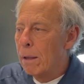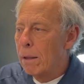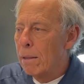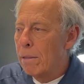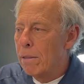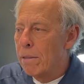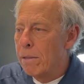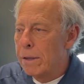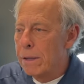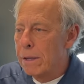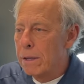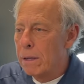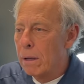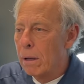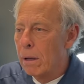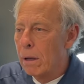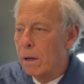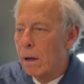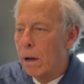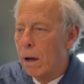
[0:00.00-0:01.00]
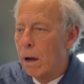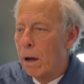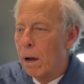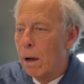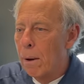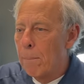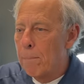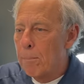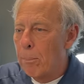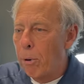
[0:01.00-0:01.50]
the
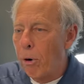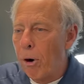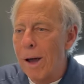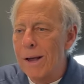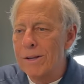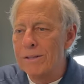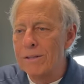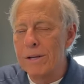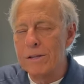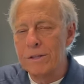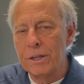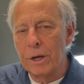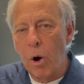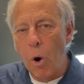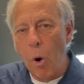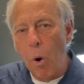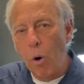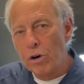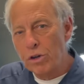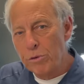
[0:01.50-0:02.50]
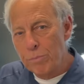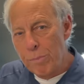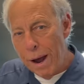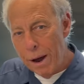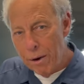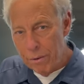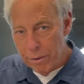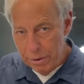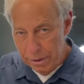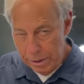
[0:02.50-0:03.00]
processing
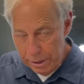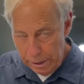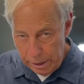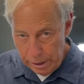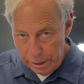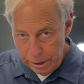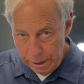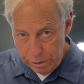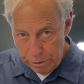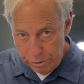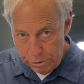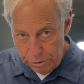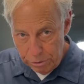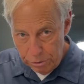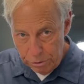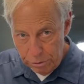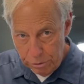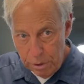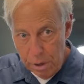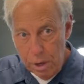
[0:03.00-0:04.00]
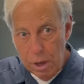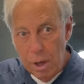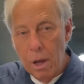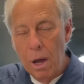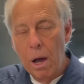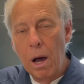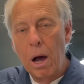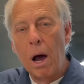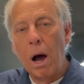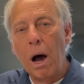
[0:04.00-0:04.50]
horsepower needed to
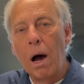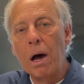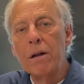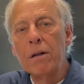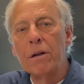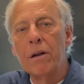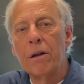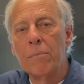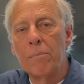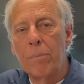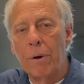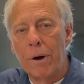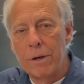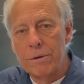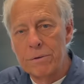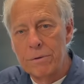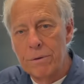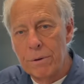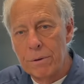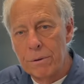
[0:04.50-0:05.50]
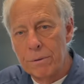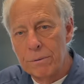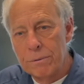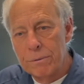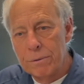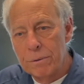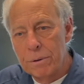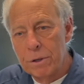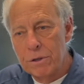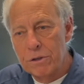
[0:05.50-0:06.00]
uncompress
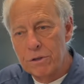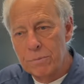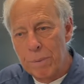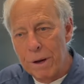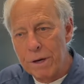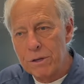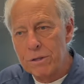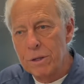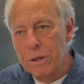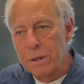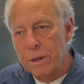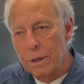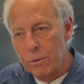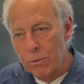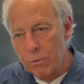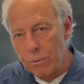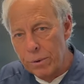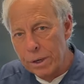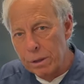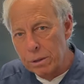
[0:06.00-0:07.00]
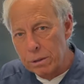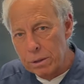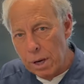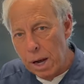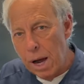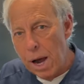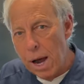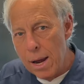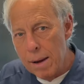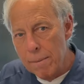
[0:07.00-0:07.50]
those, especially in real
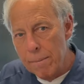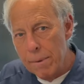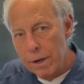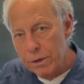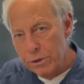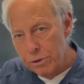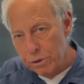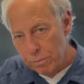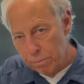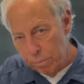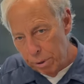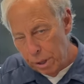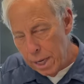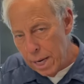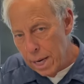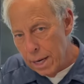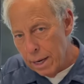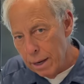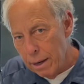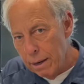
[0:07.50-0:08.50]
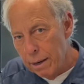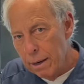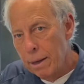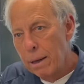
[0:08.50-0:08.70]
time as you're playing it